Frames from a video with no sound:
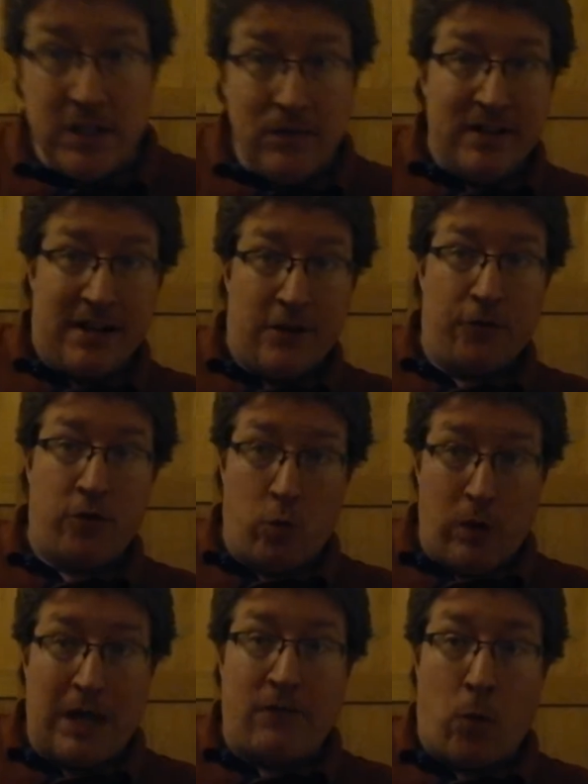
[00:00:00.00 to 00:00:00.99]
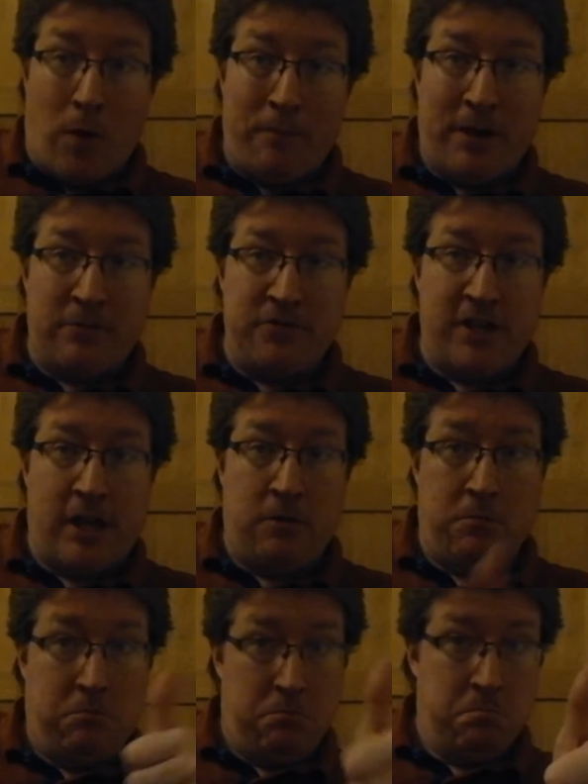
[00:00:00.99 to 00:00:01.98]
DVDs for a week for
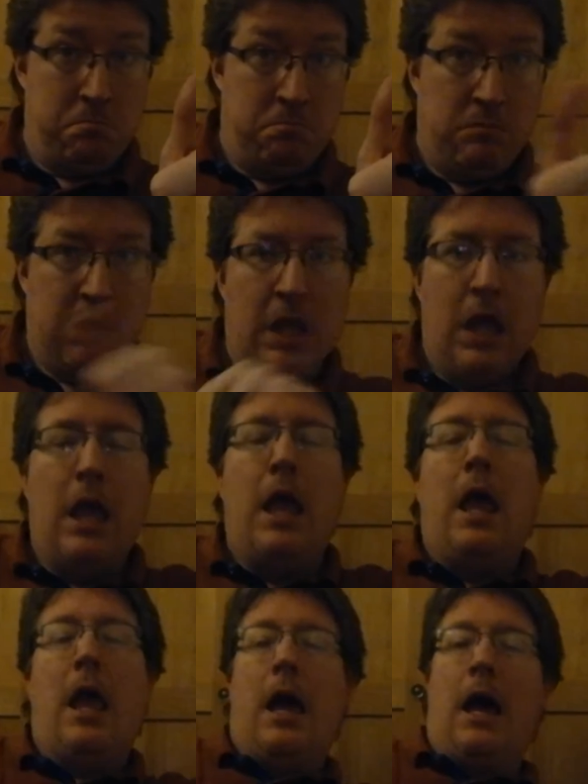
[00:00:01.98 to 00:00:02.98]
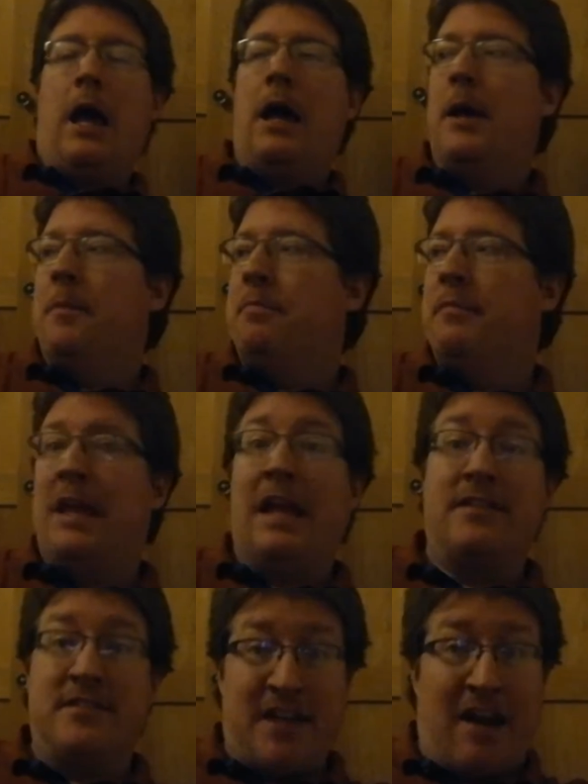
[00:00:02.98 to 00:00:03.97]
£1.10.
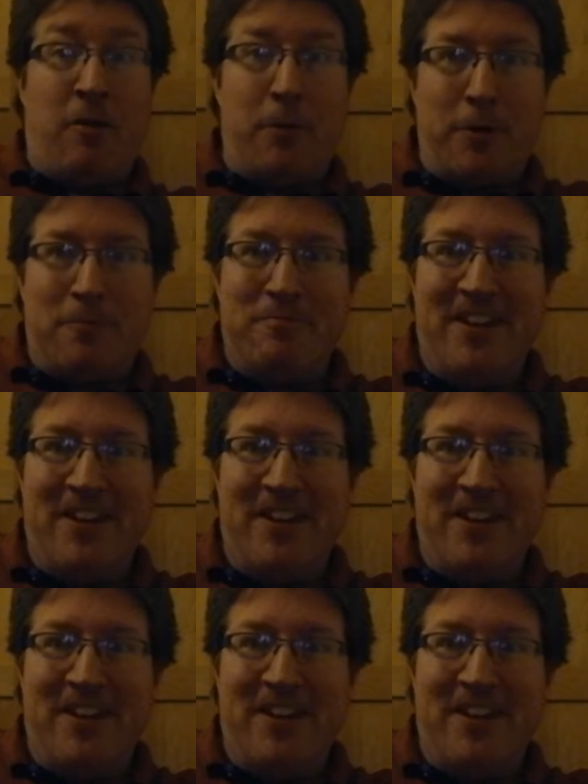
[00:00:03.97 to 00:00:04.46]
It's terrible.